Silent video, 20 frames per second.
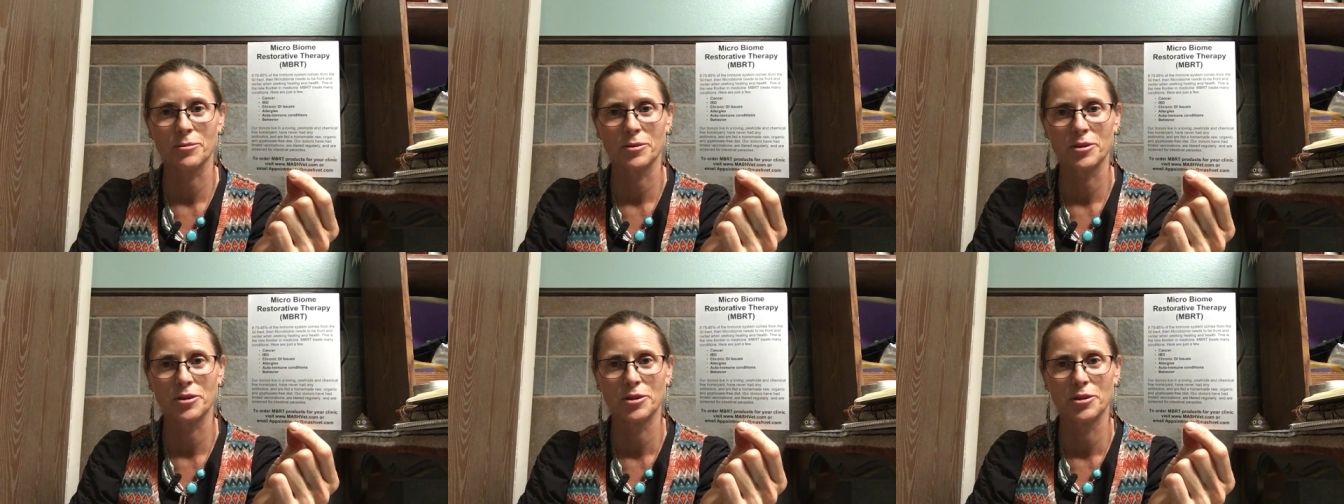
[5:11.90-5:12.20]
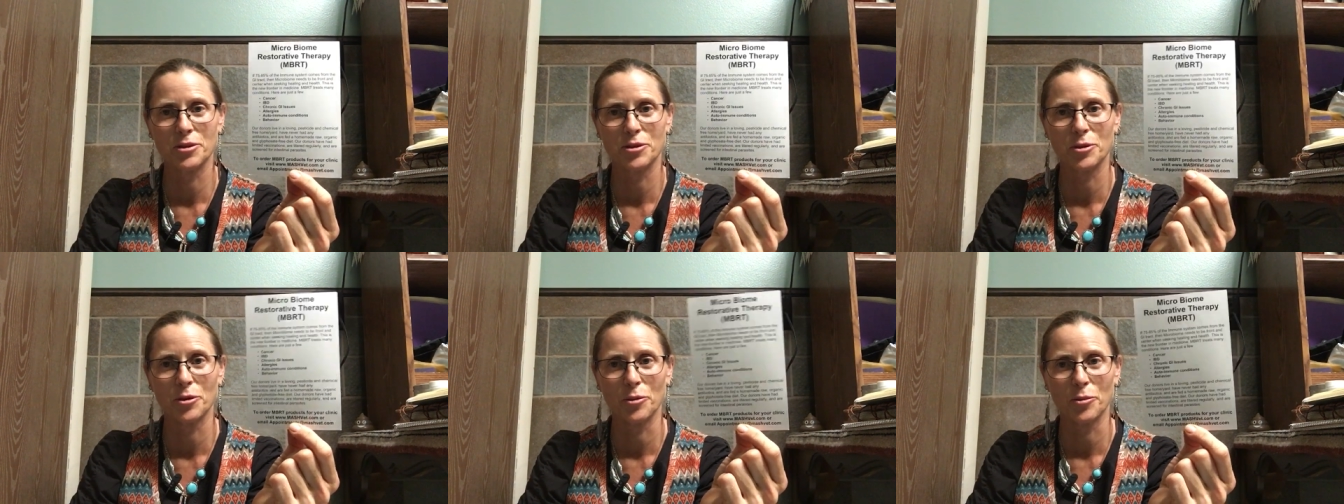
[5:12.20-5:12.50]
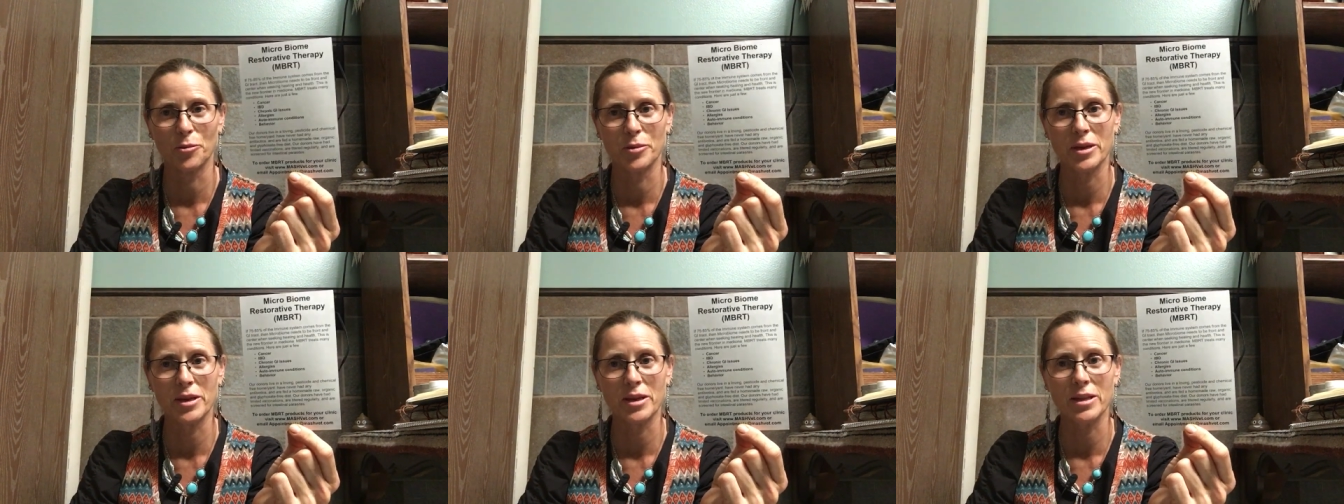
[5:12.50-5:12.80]
which is
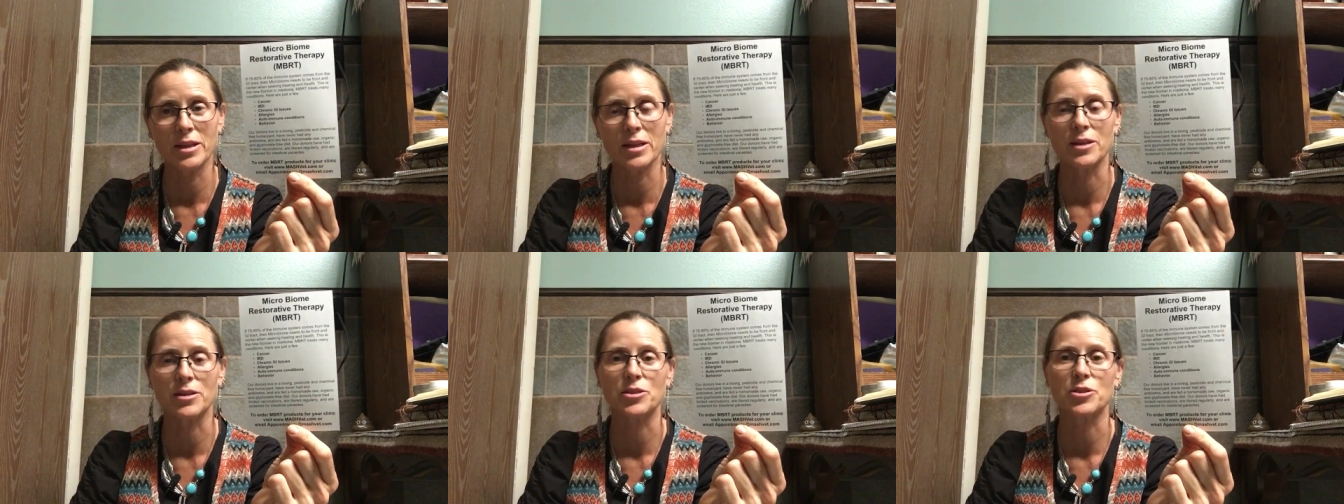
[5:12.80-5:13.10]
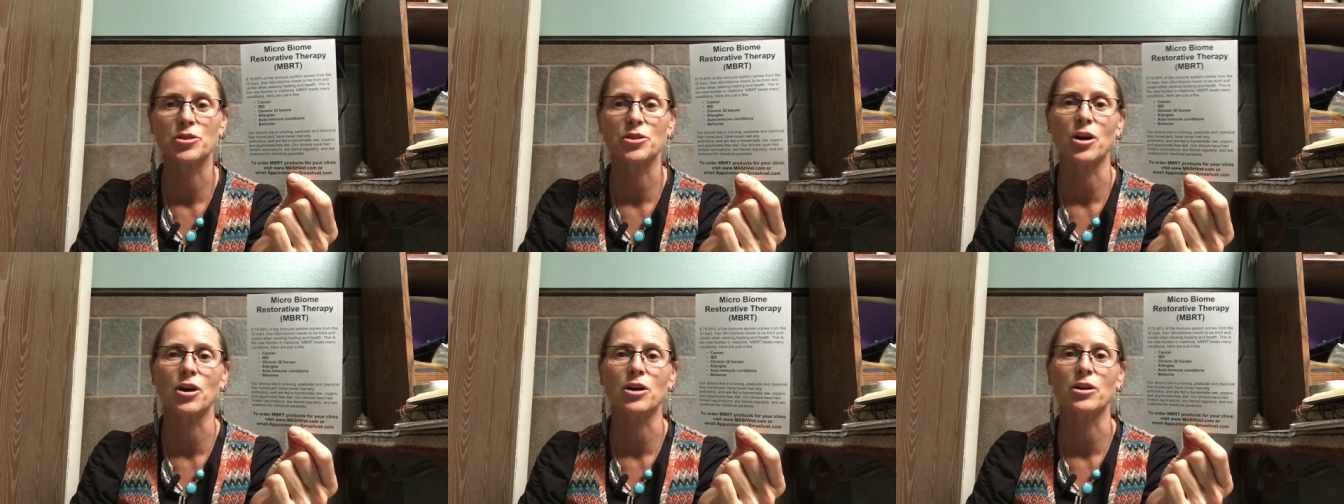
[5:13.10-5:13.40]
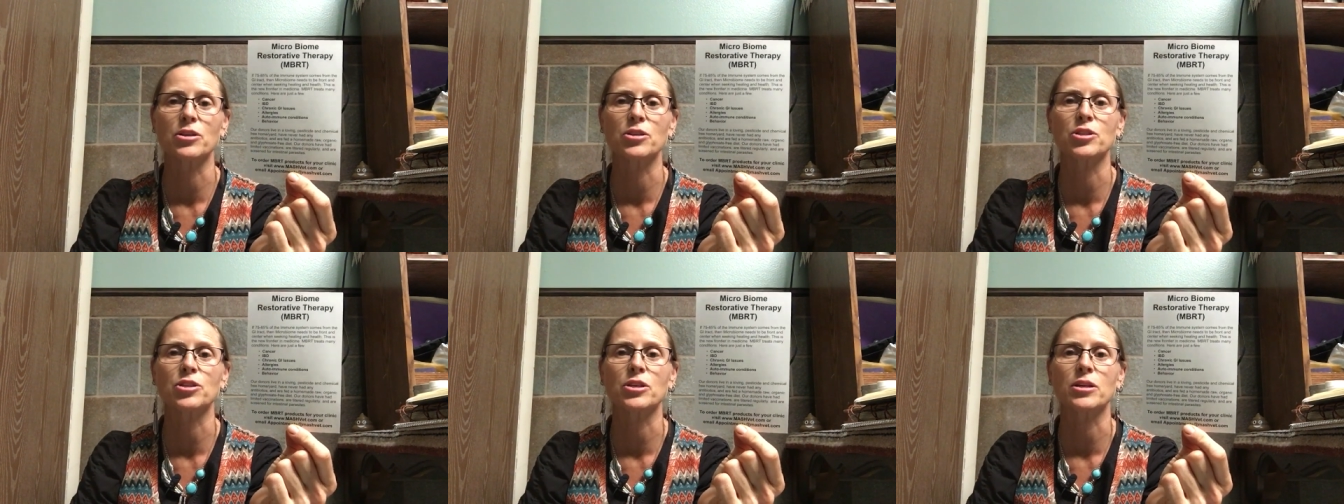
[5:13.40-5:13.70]
really
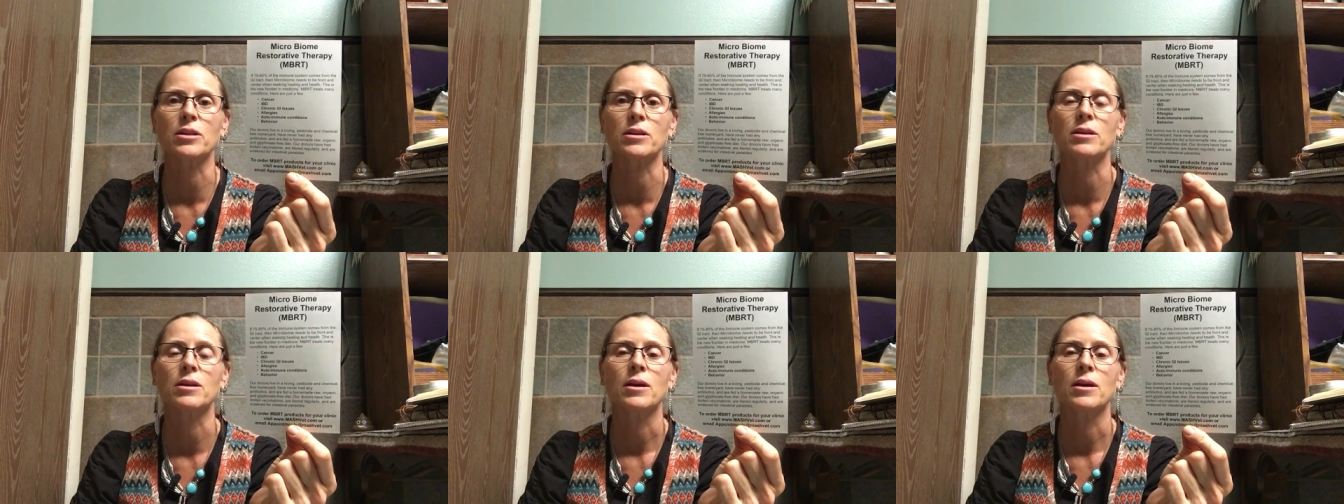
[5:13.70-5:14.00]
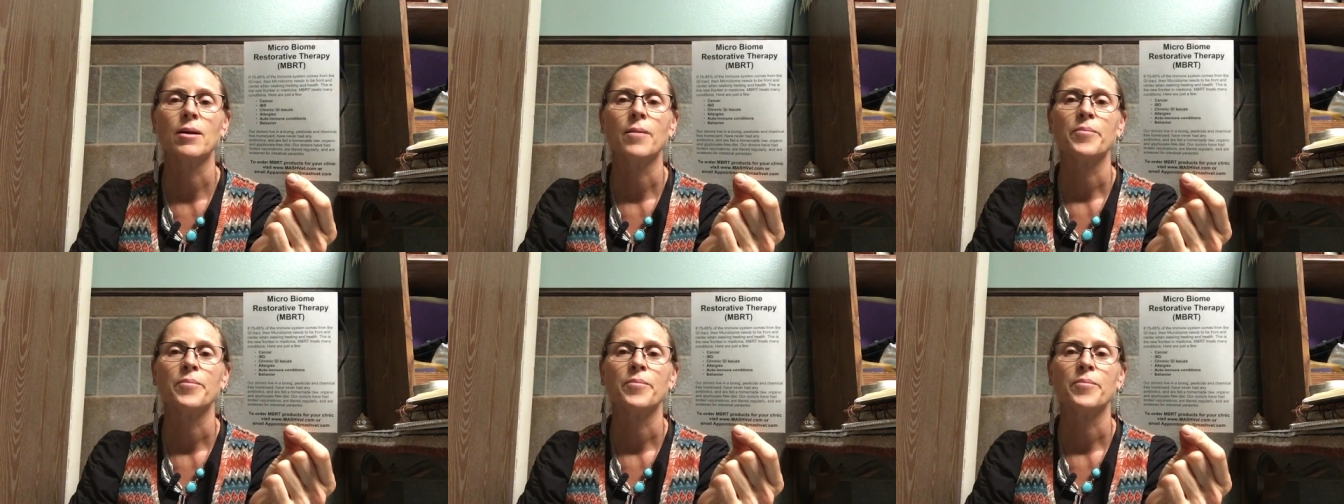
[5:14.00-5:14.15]
astonishing